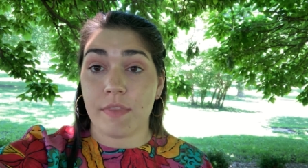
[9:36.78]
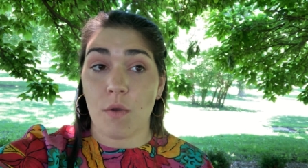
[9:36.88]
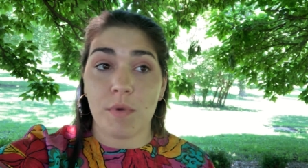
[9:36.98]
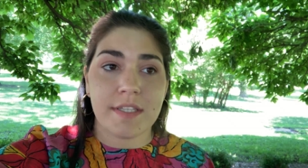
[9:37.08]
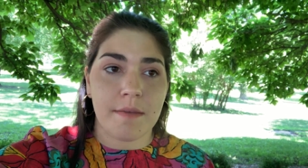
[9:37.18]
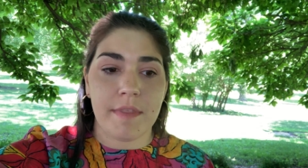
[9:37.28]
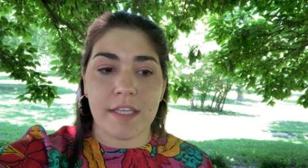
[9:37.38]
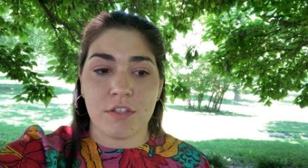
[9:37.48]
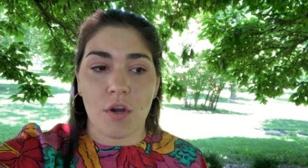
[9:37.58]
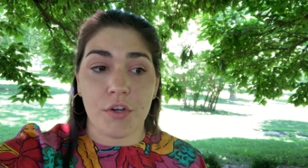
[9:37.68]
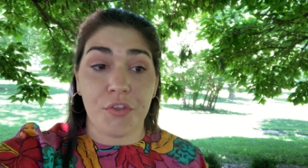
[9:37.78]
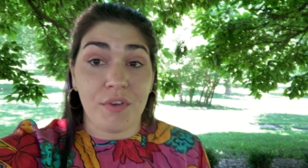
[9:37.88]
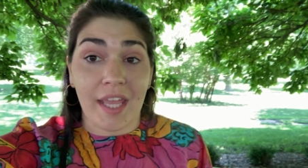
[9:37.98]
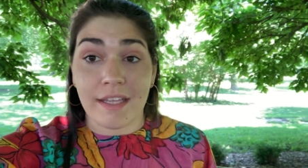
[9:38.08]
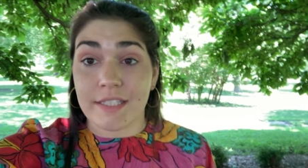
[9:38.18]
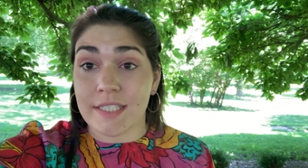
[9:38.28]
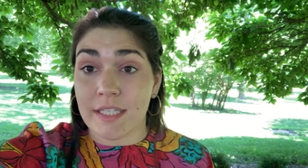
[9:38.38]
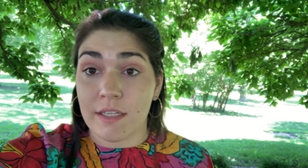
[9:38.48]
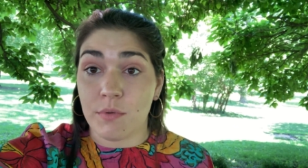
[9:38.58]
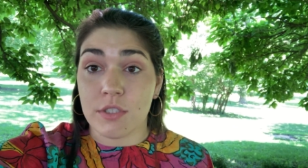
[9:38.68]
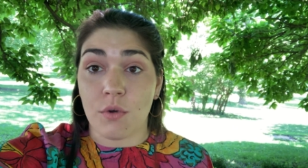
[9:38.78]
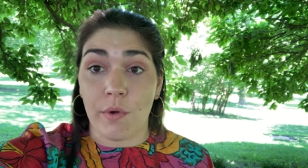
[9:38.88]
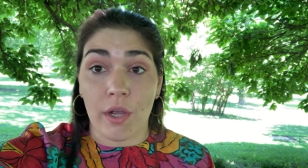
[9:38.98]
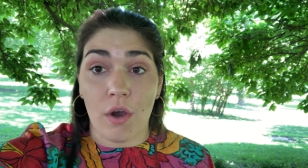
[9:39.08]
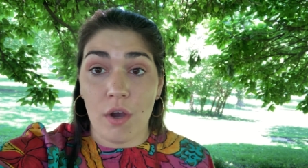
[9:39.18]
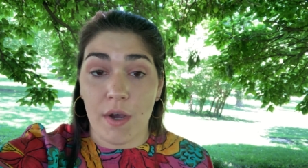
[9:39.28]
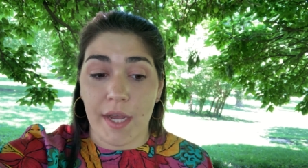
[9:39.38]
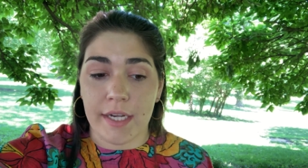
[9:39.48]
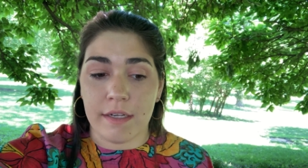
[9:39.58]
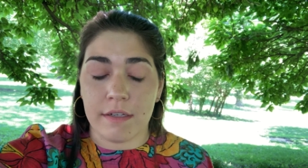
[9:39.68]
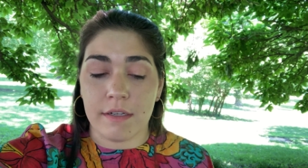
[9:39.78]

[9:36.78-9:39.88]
When something's dark, you can't see what's going on.